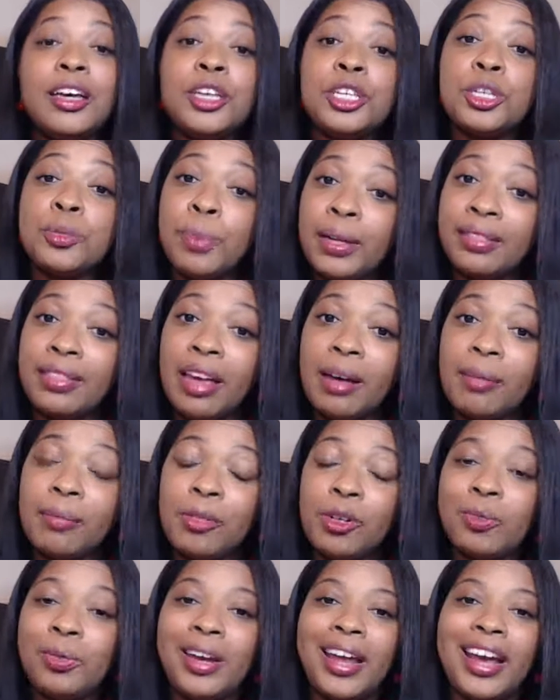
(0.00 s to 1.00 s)
Speak That
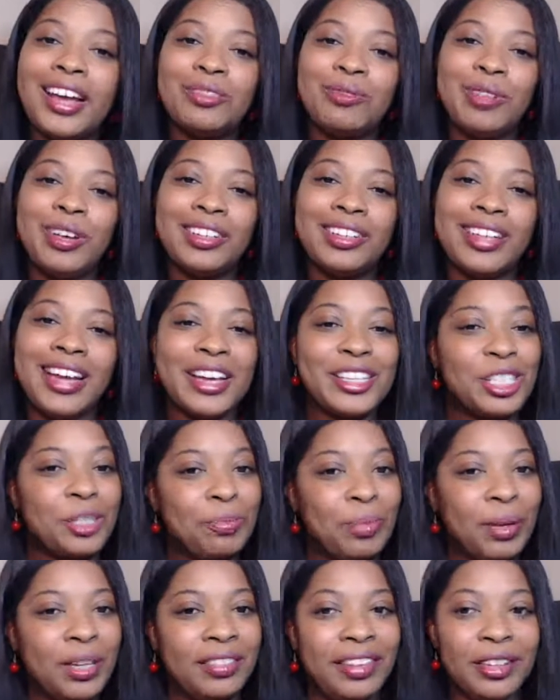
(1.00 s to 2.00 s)
Movement, as well as
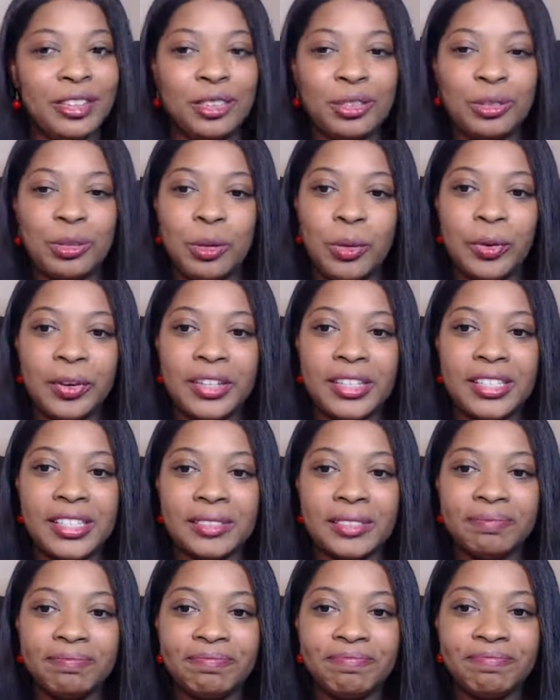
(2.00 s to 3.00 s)
Speak Their Stories.